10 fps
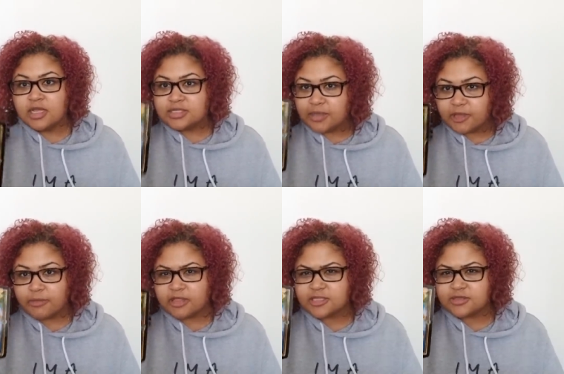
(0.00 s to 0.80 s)
Something
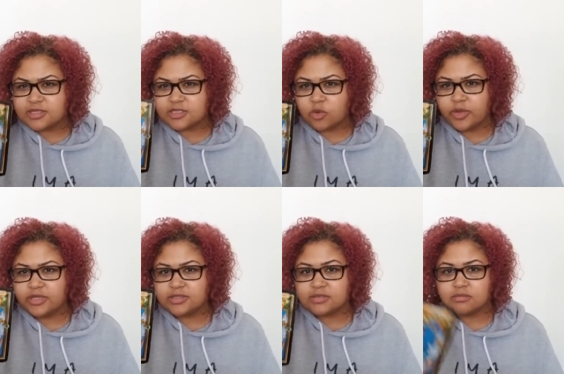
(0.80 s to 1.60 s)
about this, this
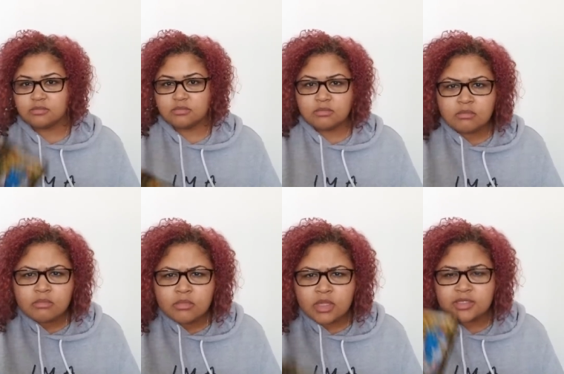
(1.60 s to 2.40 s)
queen's
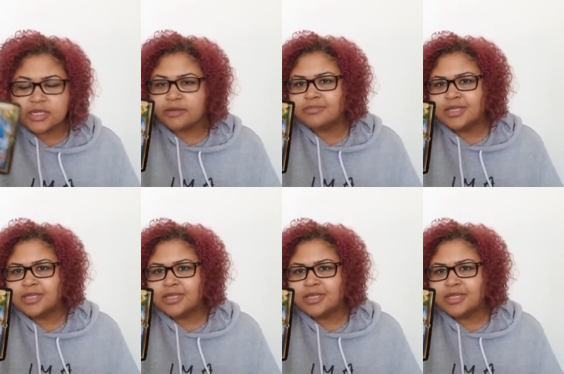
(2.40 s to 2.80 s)
sorry.